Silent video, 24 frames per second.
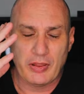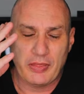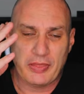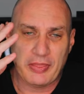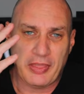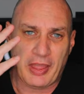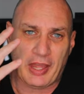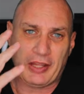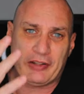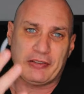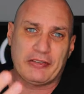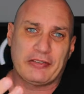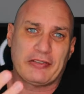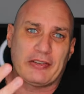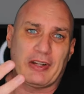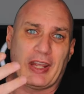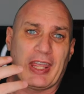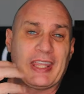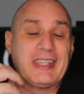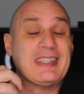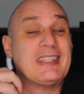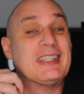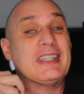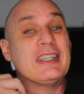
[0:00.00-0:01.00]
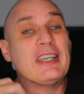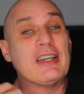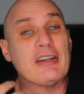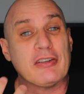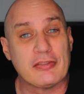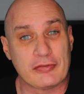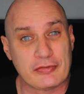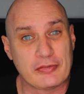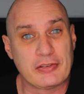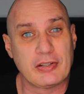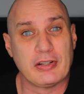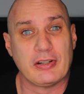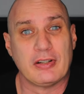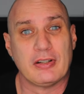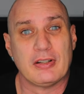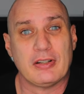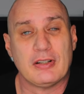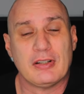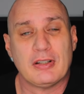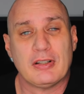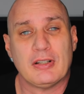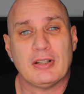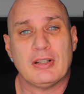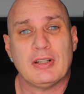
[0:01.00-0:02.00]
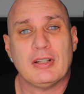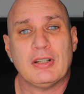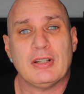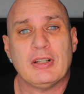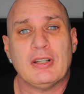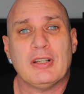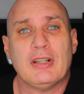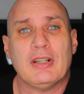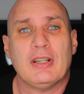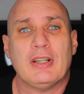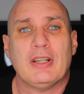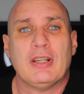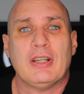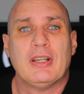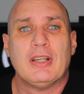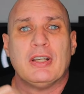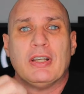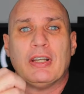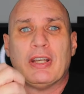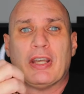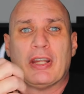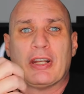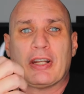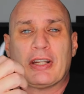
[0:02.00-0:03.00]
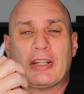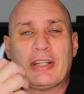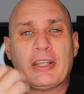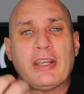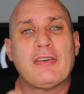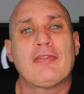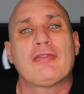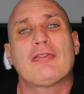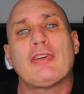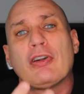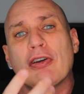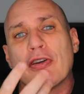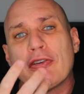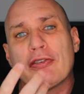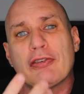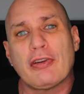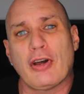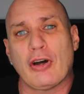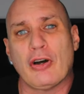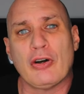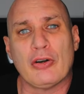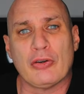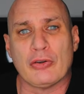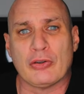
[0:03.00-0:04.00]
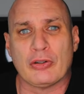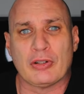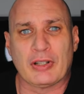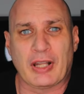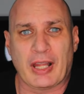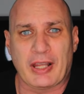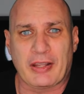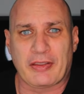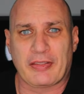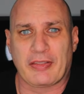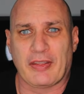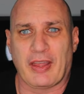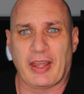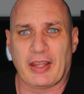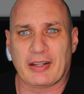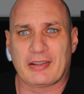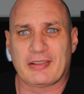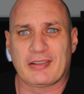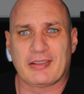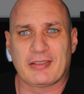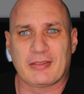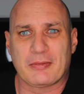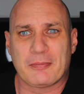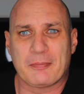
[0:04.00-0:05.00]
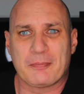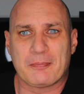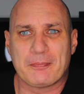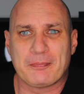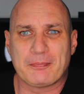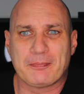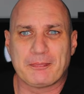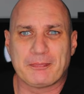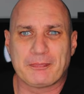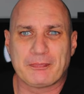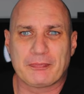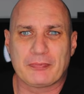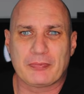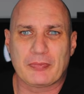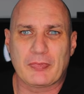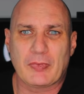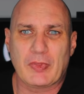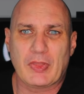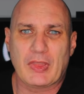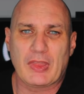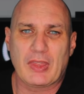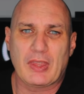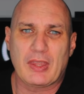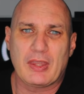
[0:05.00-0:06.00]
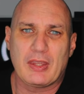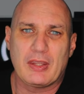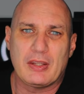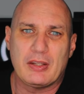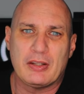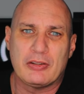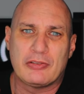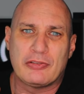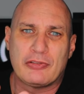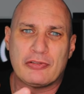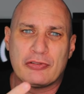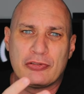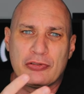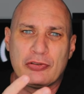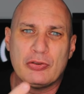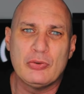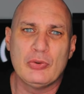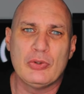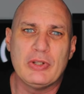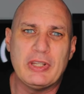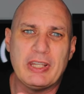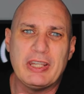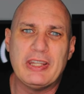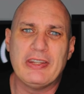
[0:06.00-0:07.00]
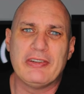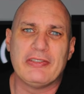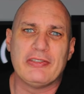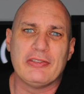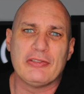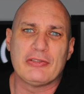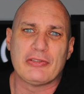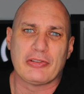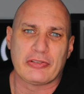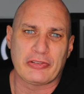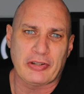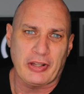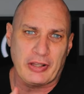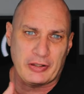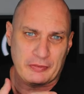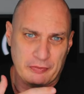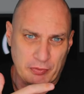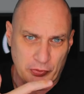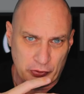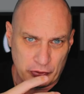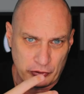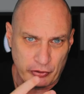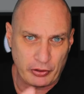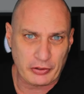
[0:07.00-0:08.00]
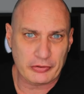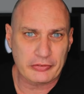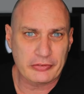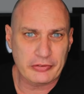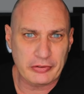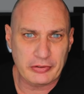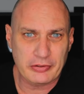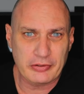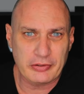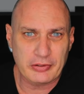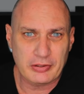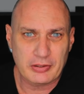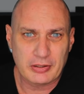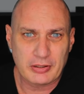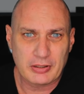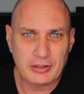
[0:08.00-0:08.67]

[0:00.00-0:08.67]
that's a gift. And a gift on its own like that, it's too easy to take for granted.